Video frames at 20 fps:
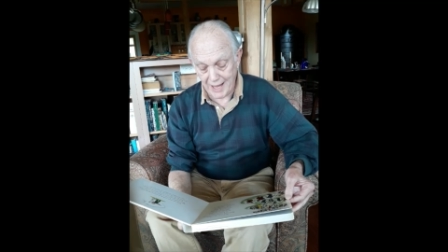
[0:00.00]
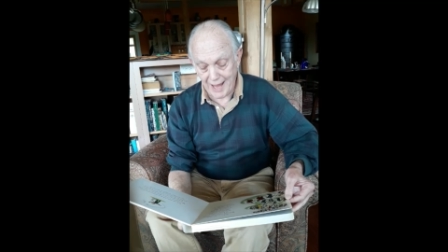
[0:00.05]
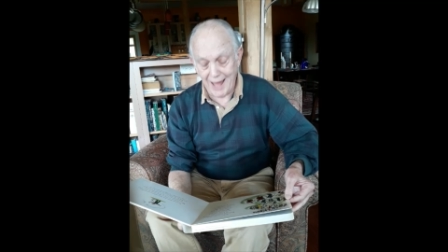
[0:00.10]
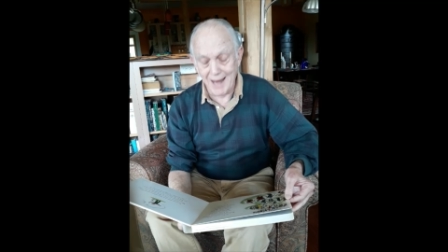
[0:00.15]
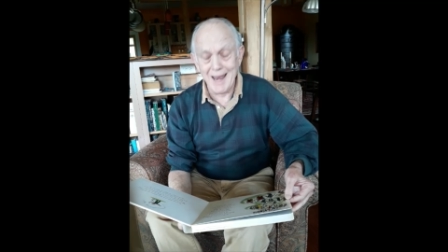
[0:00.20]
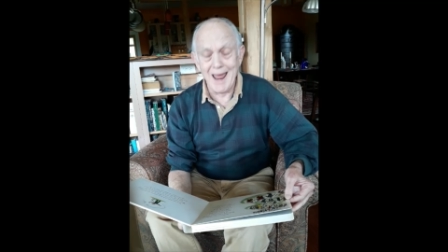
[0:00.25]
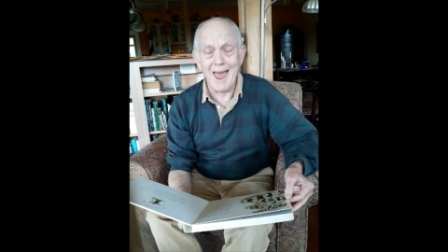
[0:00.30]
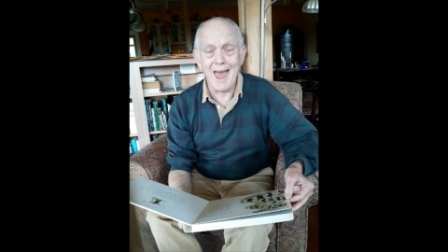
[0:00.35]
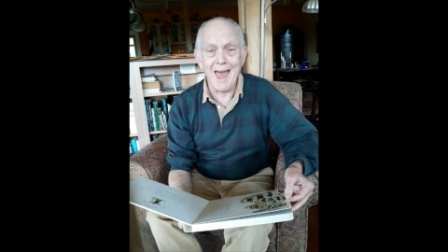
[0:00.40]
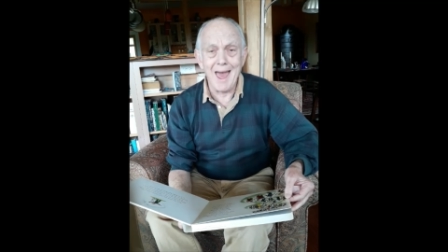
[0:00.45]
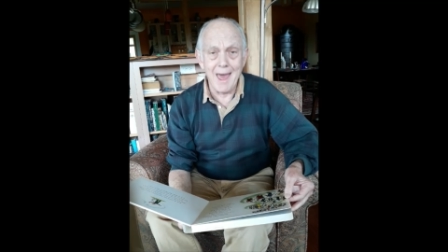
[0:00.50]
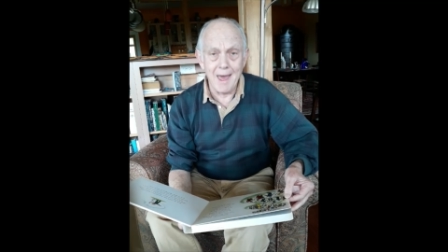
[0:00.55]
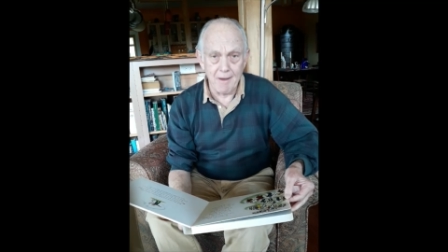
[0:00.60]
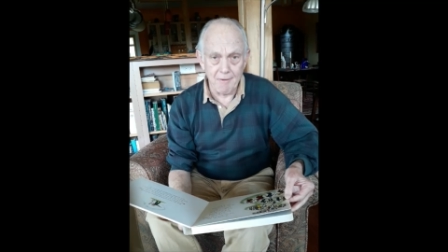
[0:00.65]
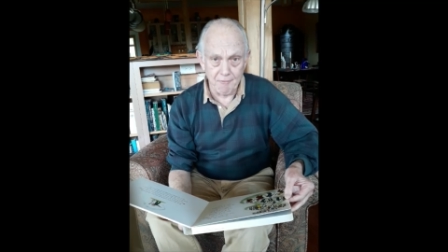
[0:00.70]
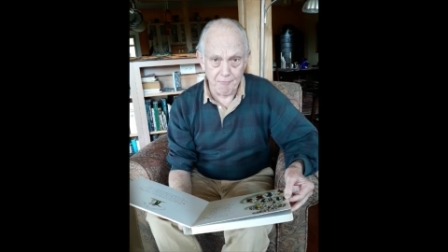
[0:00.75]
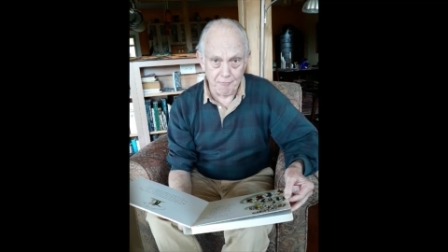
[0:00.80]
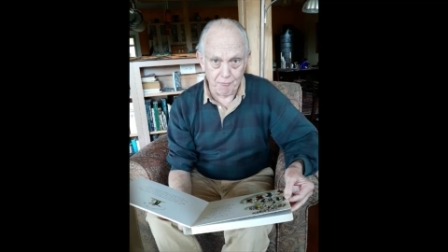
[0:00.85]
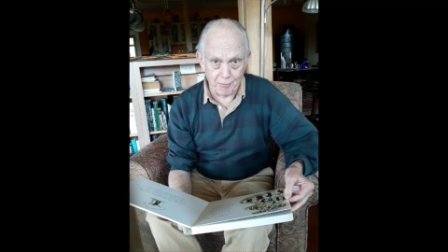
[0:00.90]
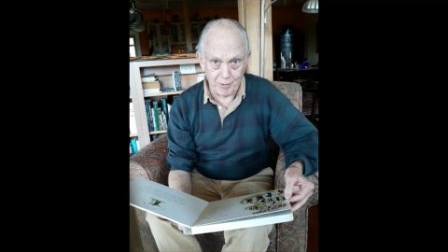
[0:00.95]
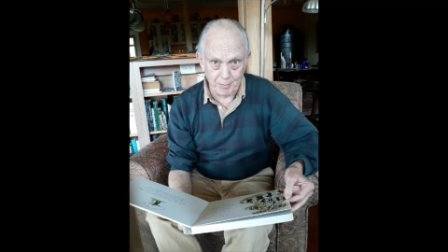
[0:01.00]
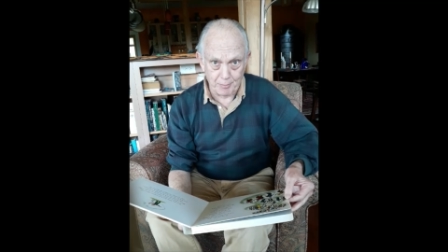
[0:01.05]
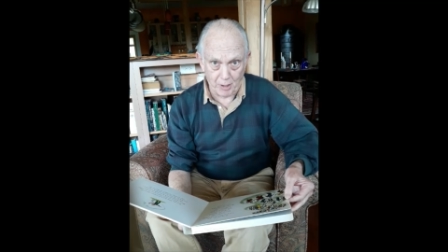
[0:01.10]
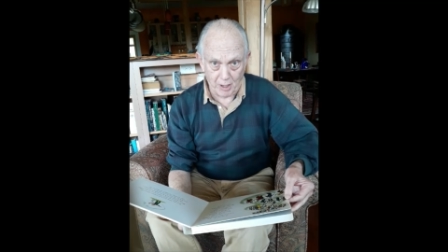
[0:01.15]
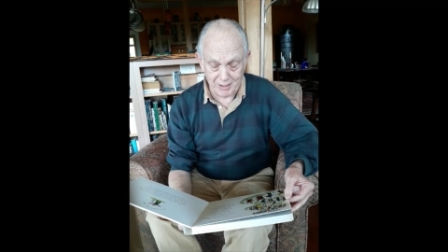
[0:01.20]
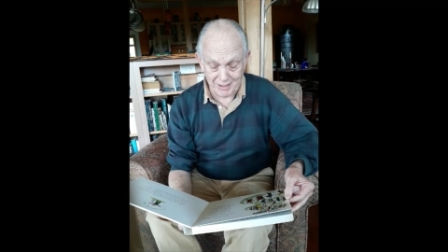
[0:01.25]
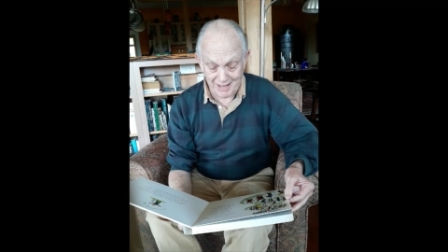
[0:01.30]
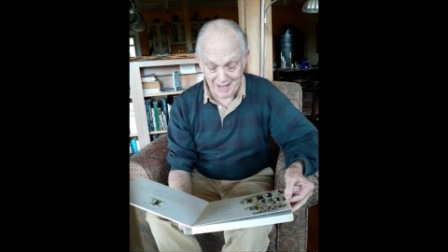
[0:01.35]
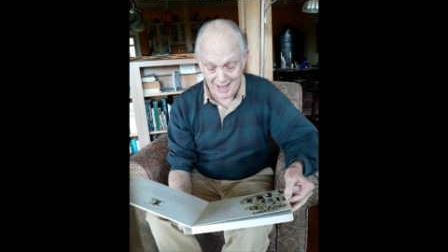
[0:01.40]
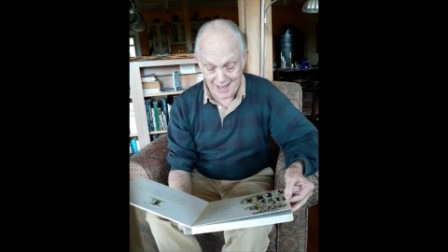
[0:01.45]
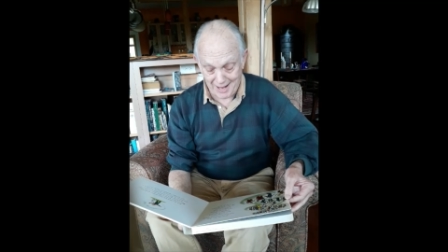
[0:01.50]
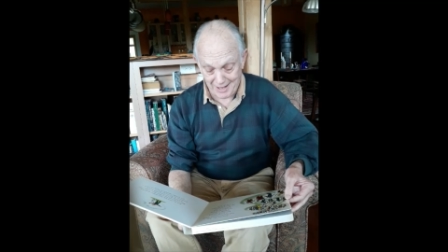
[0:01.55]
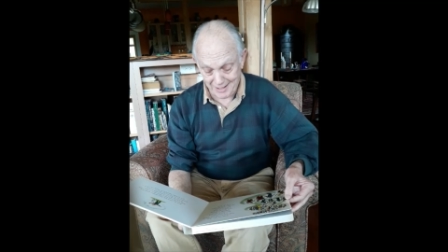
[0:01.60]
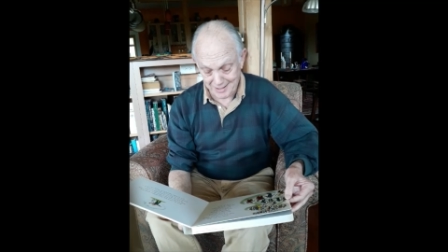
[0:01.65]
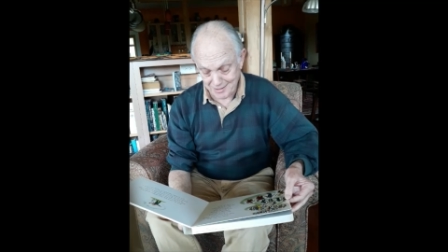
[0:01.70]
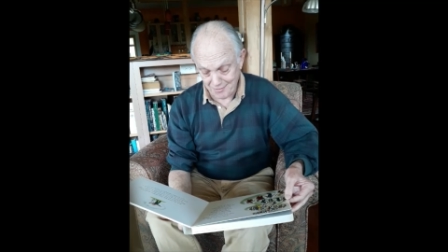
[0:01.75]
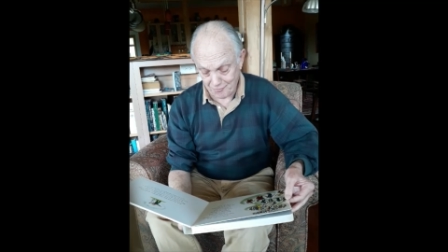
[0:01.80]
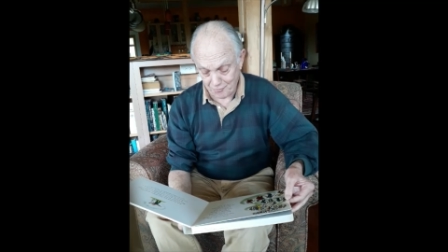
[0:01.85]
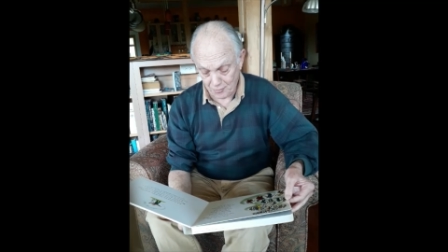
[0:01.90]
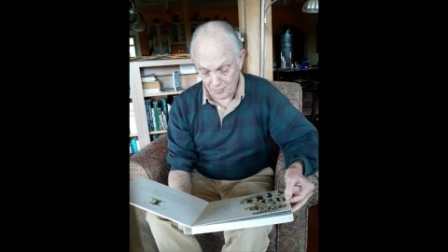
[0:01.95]
and everybody had a
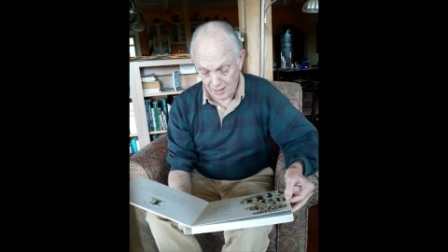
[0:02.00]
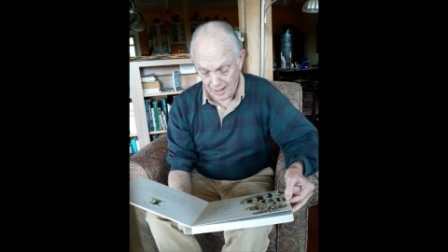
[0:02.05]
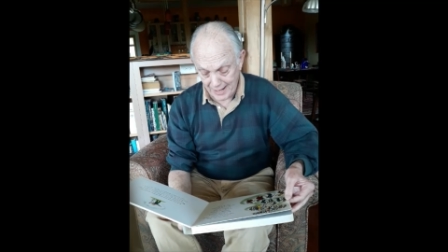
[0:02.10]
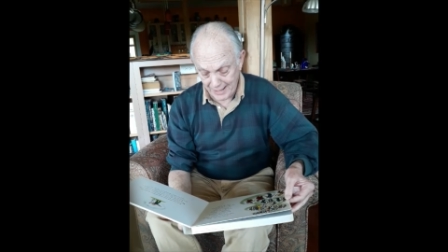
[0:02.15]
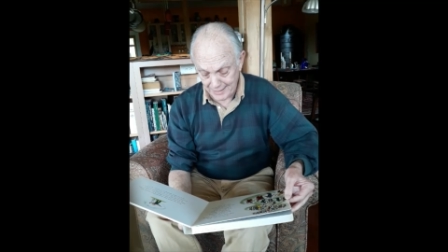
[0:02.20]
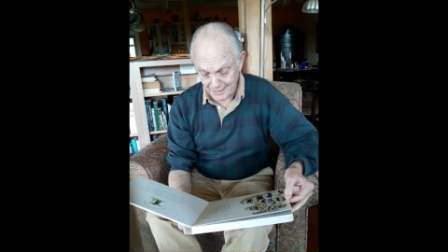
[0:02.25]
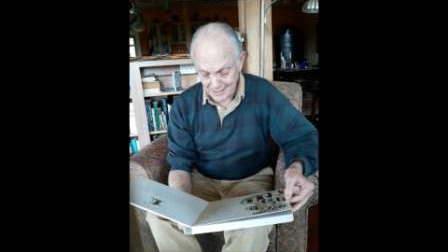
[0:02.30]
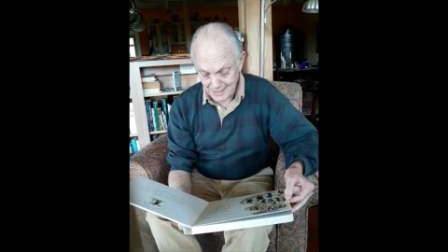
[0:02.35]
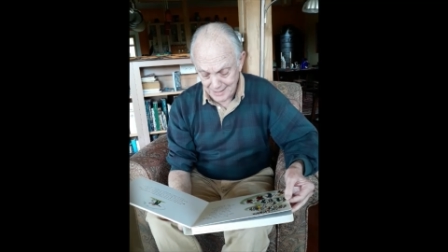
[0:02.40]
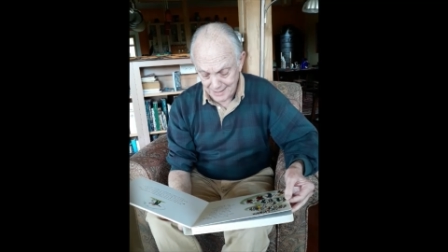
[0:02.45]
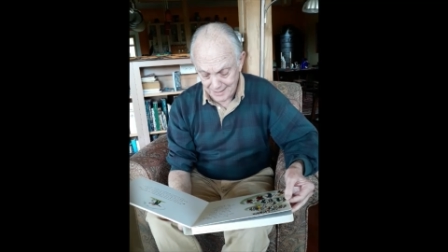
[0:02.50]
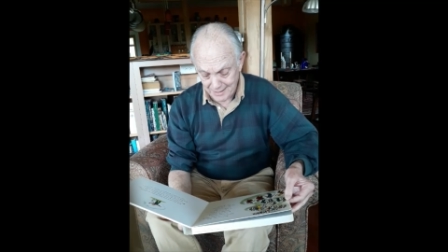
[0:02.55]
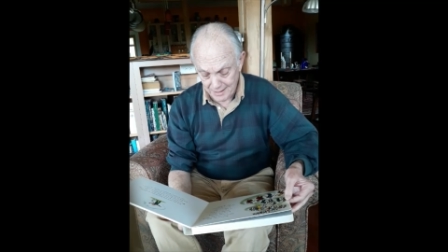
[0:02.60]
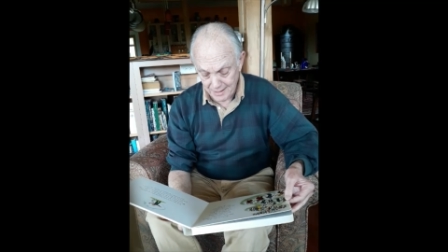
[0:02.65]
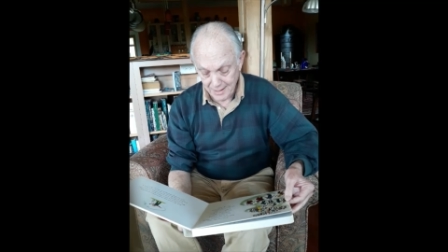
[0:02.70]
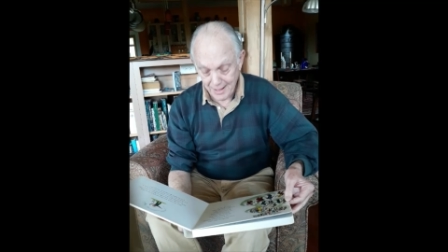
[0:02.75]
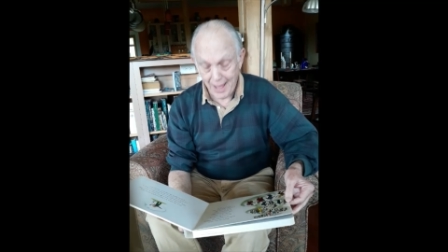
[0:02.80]
different idea,